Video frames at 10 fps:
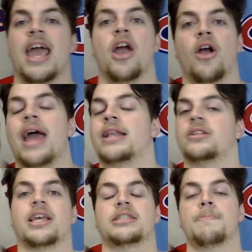air,
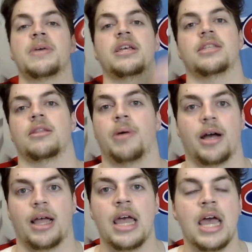and gets a piece of the
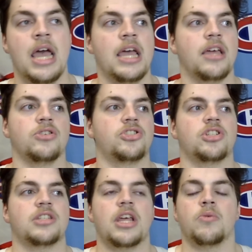puck. It
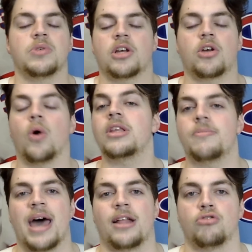was a goalie
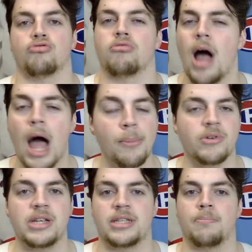battle,
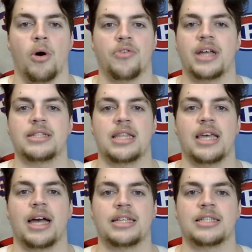robberies on both ends of
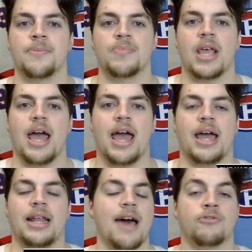the ice.
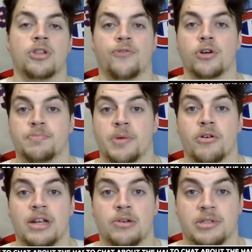And after the first
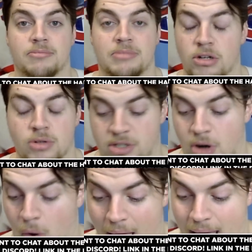period, it was
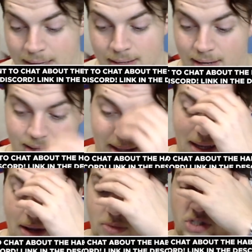0-0. And
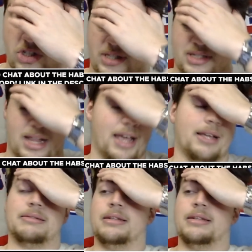it was just like,